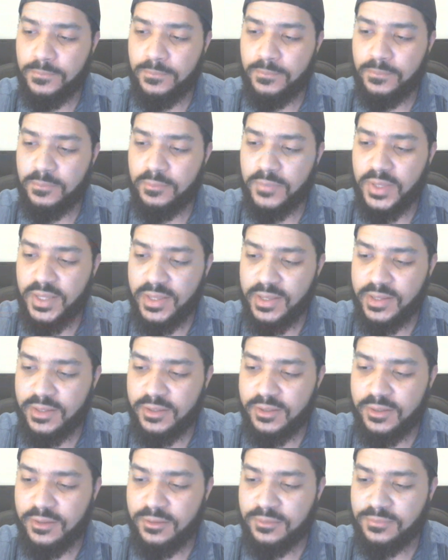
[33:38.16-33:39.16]
But,
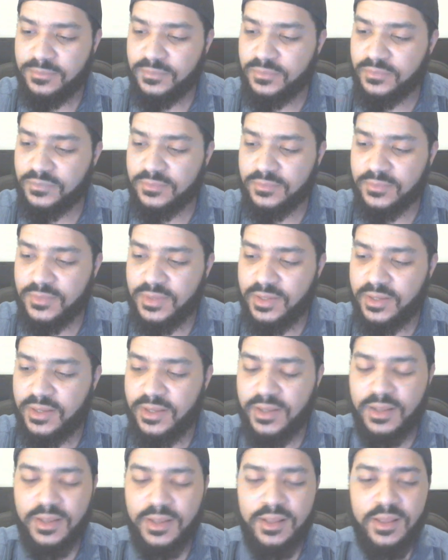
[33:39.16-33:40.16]
you know,
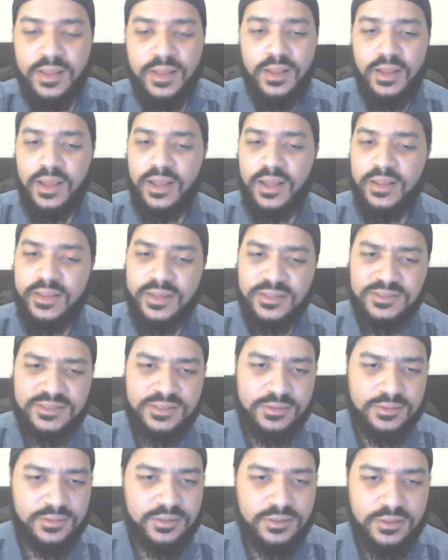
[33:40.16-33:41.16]
hey, I guess,
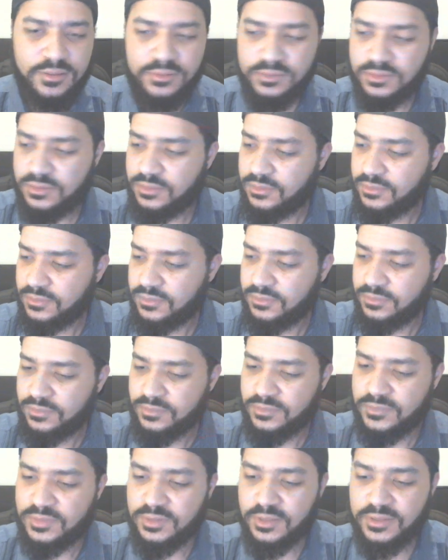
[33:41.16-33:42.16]
you know,
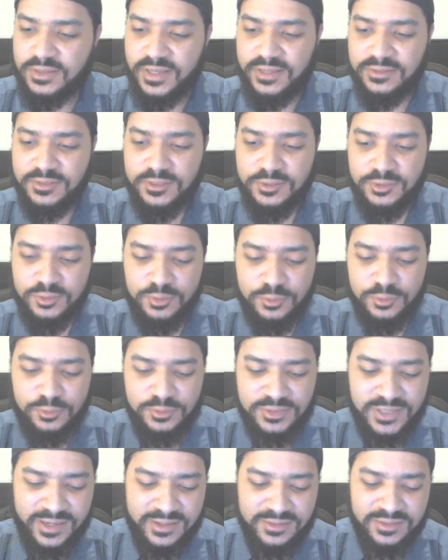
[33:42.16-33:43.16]
look like these dudes
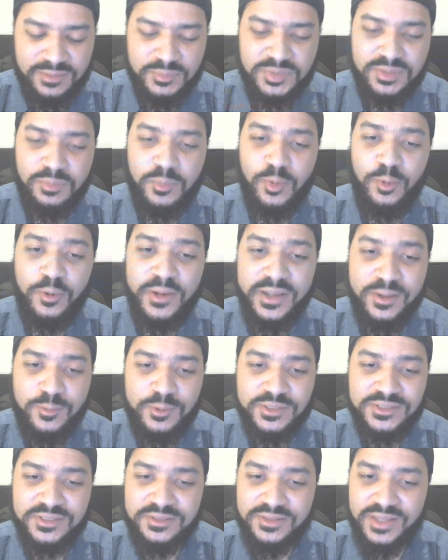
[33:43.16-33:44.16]
liking them some
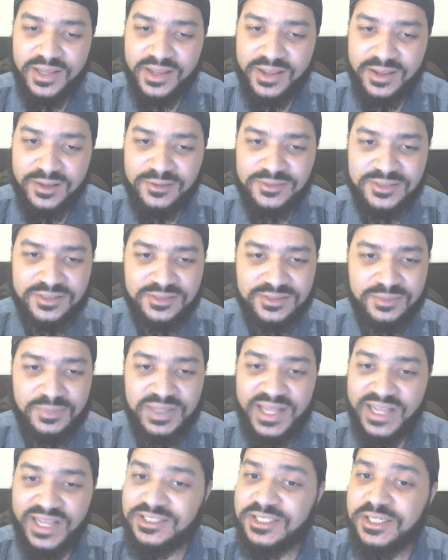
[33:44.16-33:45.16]
Boricuas in the house and some
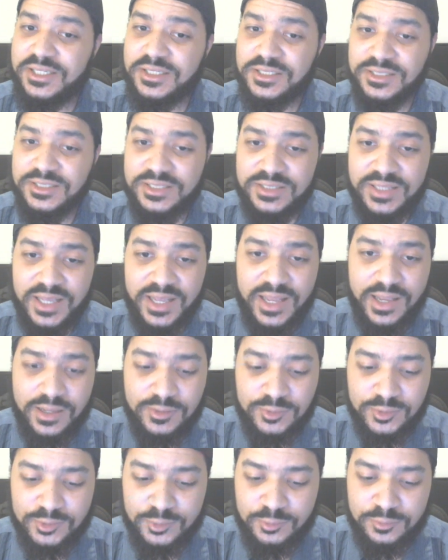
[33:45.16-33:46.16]
Latinas in the
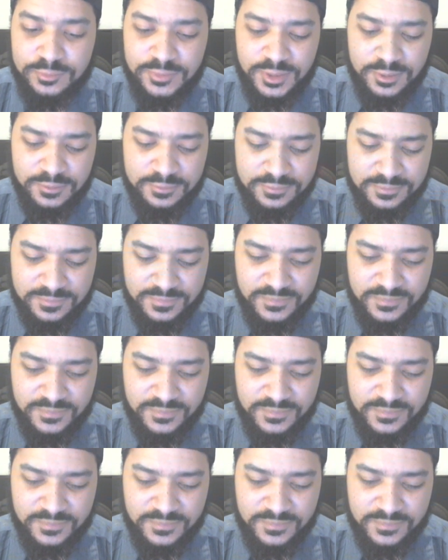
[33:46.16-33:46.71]
house too, though.